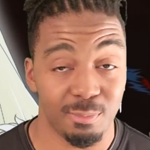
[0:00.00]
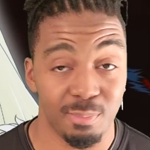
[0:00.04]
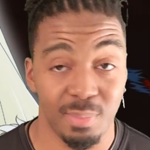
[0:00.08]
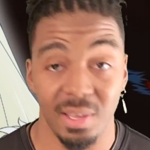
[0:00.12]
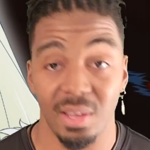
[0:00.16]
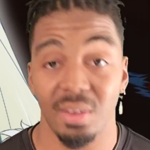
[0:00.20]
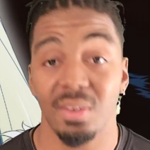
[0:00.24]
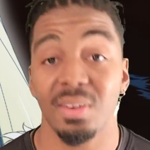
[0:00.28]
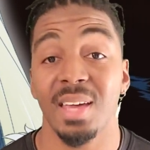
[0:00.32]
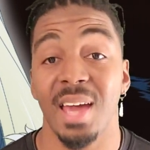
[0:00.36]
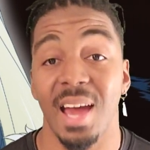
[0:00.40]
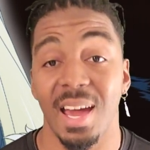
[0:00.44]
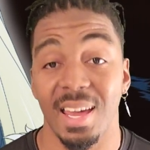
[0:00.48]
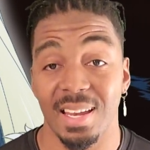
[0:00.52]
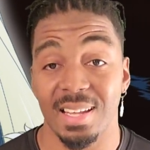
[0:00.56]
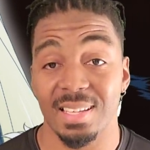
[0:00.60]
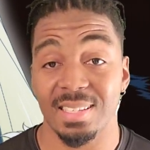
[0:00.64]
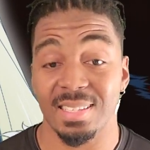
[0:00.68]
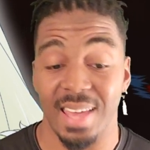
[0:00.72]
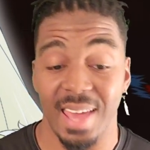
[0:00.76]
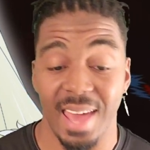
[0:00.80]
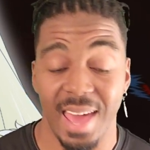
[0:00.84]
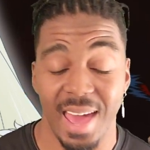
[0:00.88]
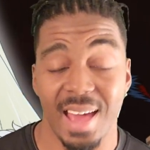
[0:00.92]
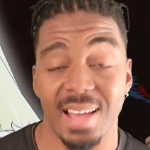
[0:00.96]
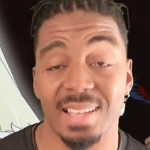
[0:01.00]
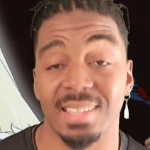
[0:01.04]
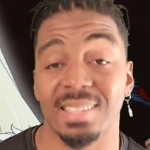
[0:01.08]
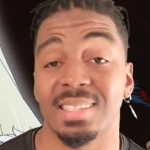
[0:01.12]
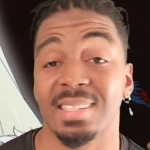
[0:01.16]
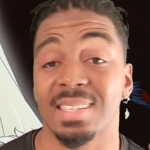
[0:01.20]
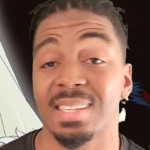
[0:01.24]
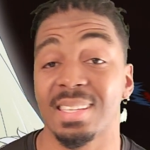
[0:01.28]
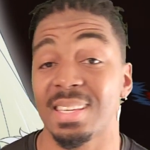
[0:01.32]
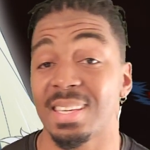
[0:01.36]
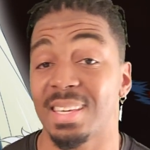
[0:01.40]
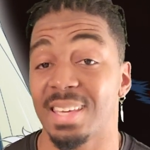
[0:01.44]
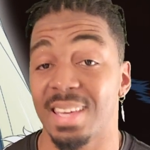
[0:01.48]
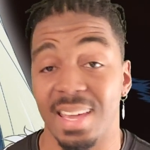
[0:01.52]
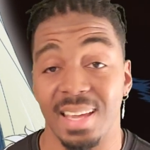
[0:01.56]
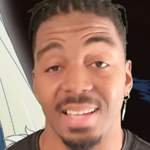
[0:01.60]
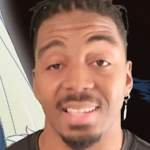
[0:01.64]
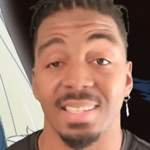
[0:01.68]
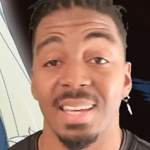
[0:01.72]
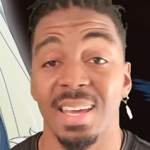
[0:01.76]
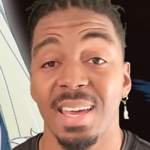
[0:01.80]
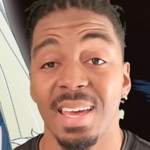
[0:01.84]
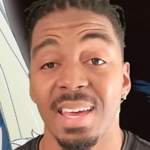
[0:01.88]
Bell got his ass kicked.